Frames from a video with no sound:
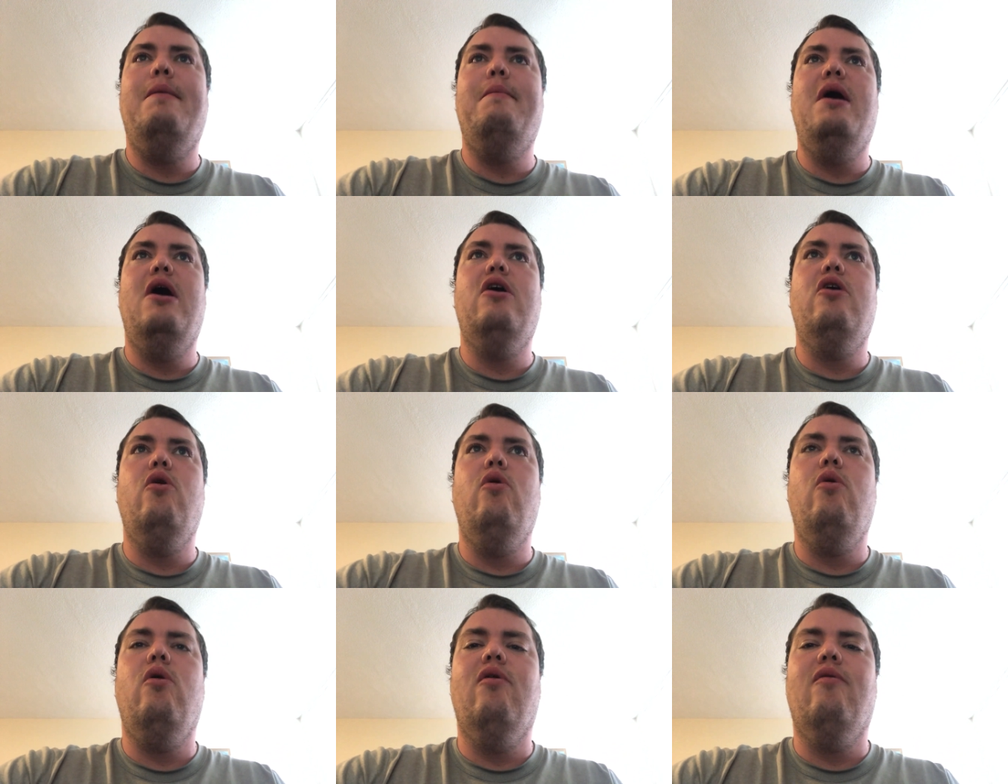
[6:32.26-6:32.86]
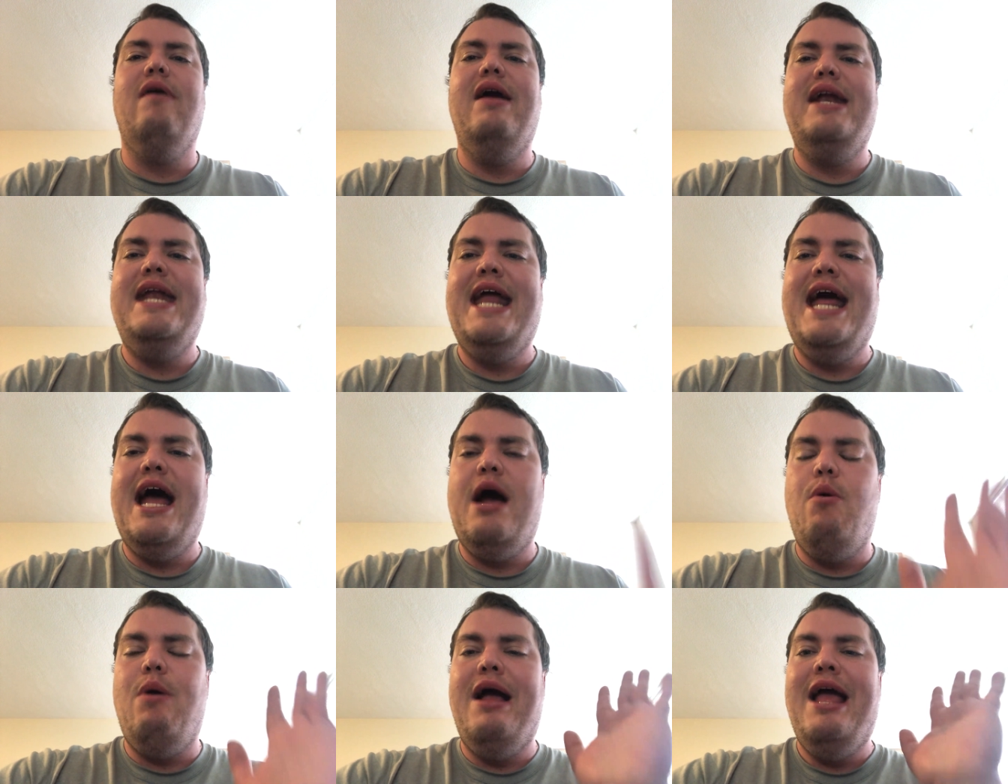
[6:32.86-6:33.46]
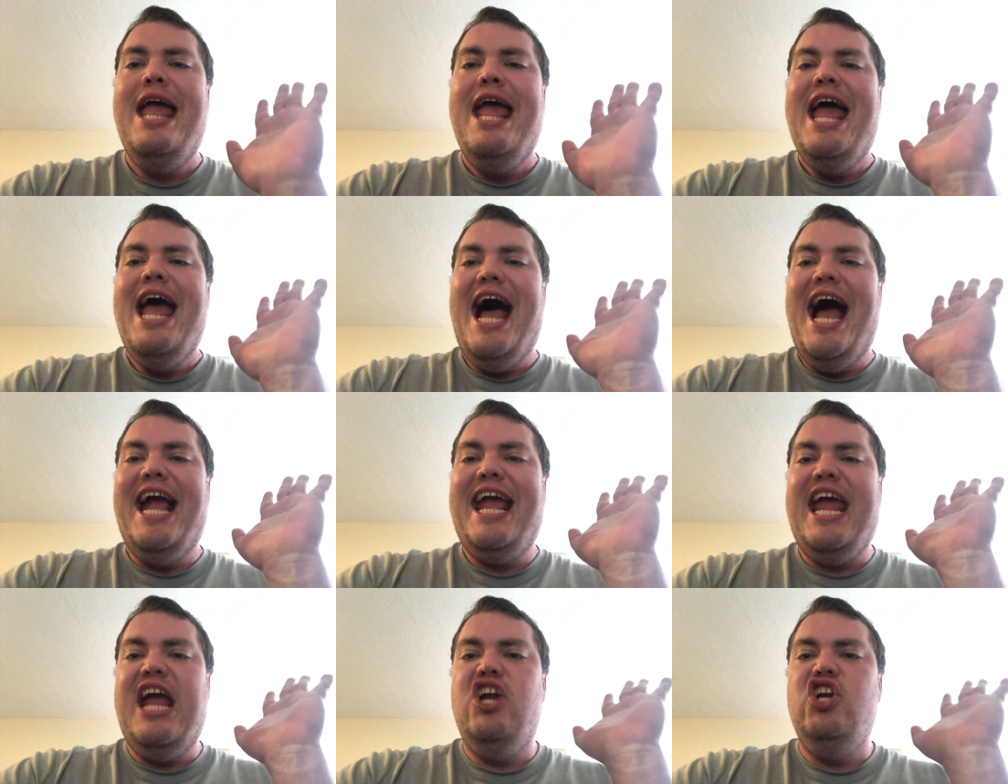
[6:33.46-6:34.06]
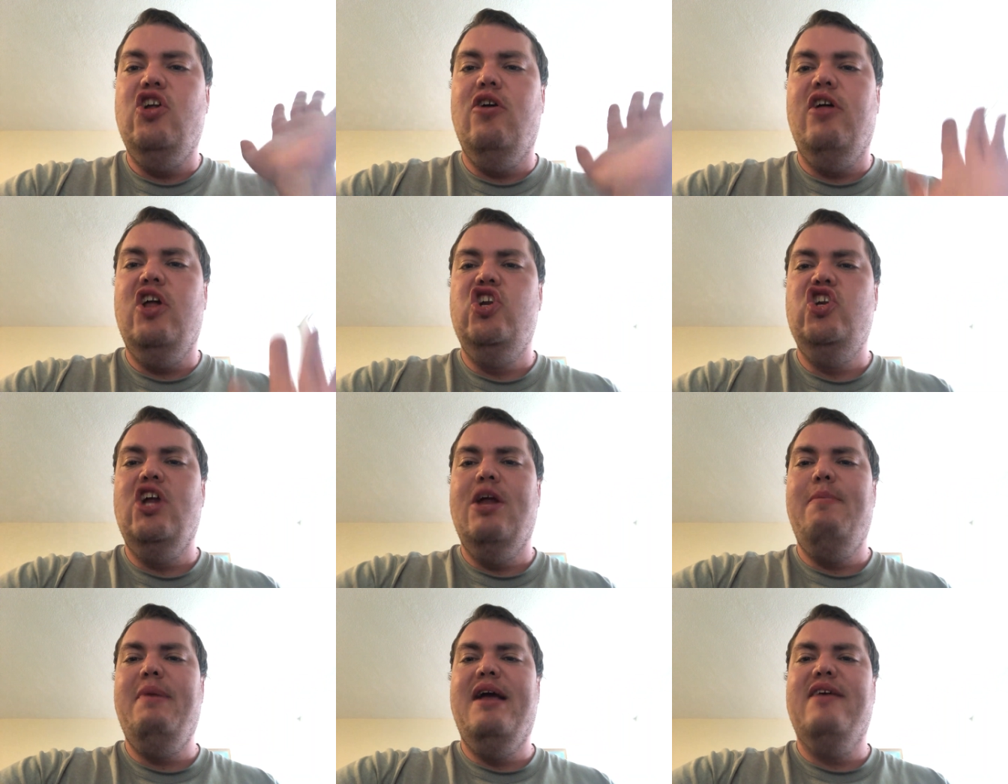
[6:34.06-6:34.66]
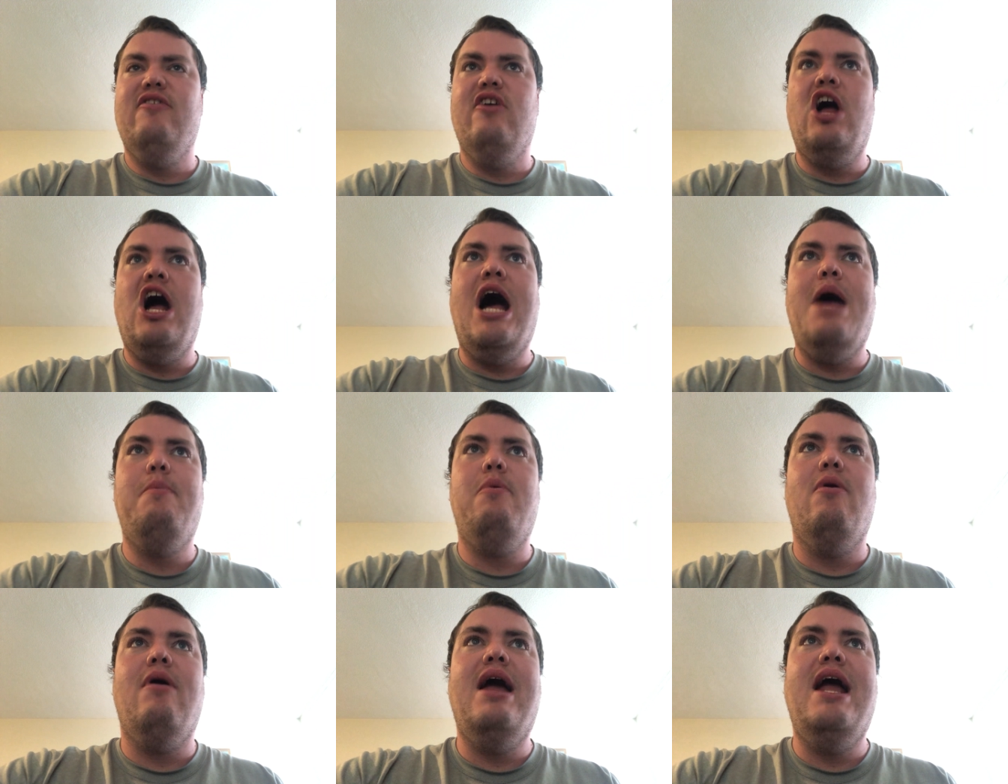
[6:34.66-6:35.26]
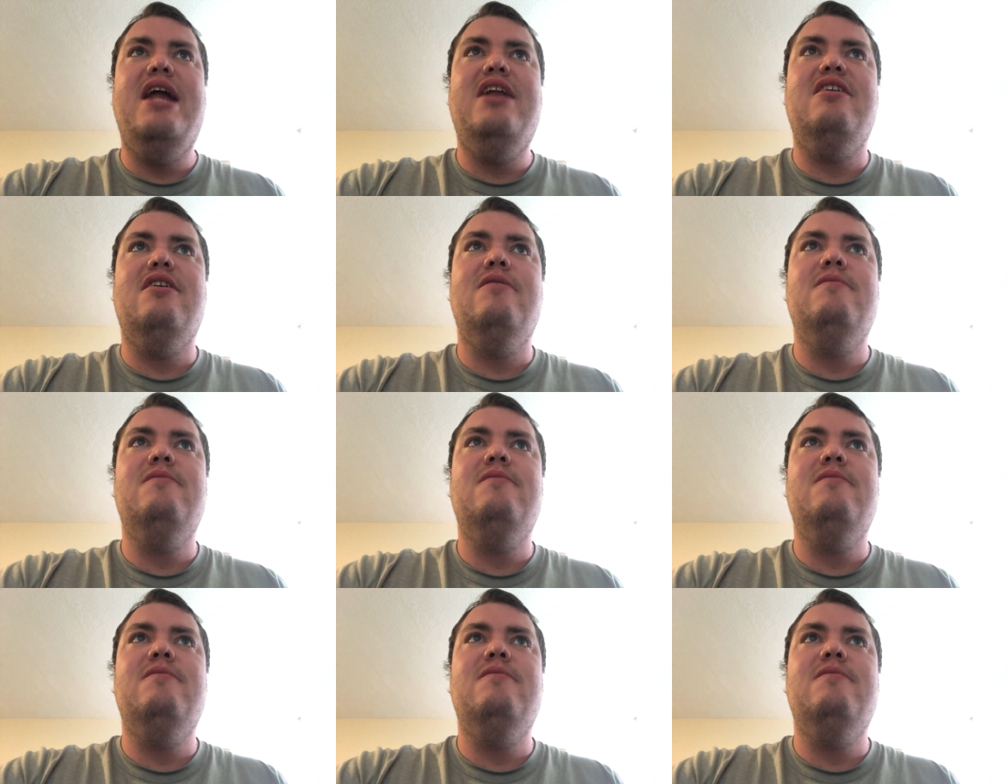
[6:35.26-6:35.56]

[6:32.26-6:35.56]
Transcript: I'm on Google right now. Uh, I can't show that shit because of copyright.